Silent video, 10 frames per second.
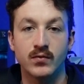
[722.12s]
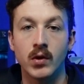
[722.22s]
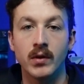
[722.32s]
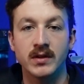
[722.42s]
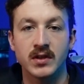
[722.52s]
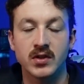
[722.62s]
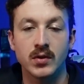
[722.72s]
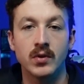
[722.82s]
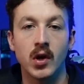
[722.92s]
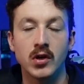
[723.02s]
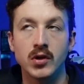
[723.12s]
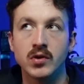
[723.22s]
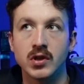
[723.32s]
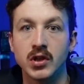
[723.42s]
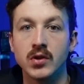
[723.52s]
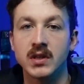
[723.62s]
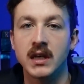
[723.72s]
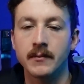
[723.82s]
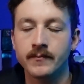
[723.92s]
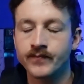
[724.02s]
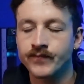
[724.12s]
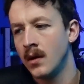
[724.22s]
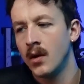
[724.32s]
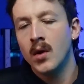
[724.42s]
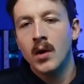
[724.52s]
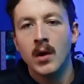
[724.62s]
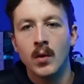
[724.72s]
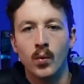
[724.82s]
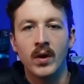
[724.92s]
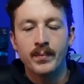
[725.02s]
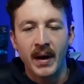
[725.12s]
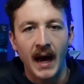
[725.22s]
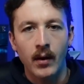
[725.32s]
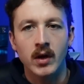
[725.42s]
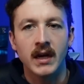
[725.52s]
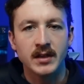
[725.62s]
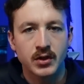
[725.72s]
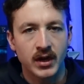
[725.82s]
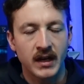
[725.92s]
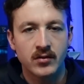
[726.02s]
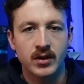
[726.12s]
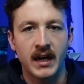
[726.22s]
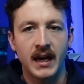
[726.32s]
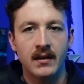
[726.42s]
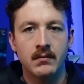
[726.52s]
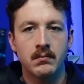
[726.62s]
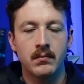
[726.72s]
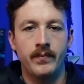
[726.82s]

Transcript: rowers are so not used to using. With power and strength training,